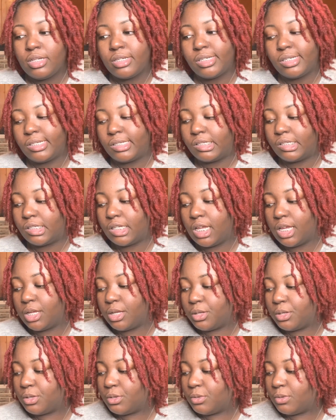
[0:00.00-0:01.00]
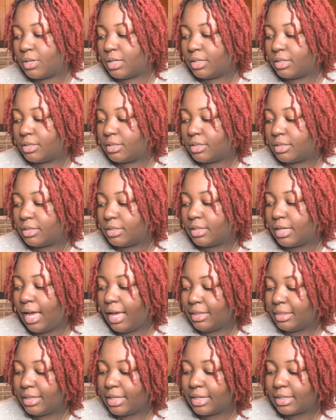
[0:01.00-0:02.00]
So
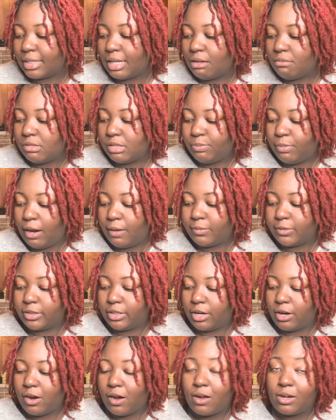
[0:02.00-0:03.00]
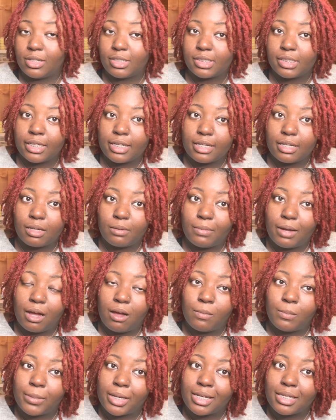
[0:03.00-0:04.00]
I think that was probably the hardest thing
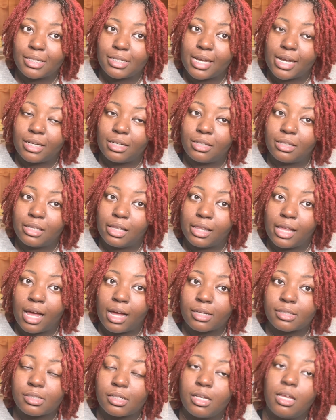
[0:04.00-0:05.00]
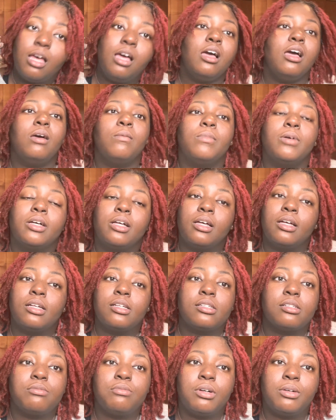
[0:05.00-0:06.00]
about maintaining the locks,
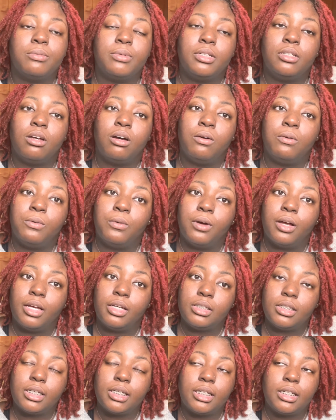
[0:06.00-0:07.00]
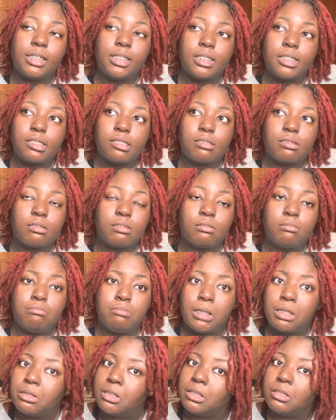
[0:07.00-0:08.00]
because what we don't want is
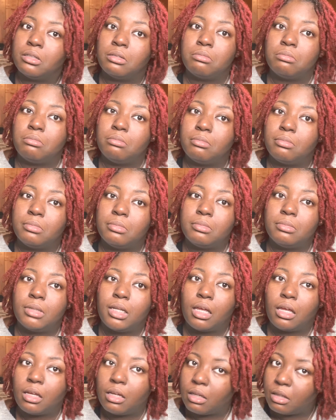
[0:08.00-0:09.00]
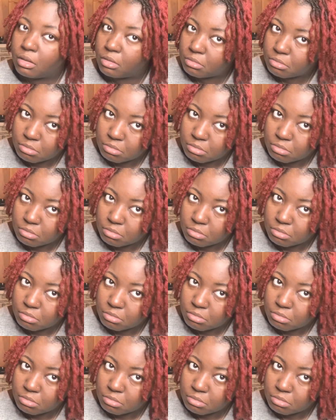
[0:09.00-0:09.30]
buildup. Like,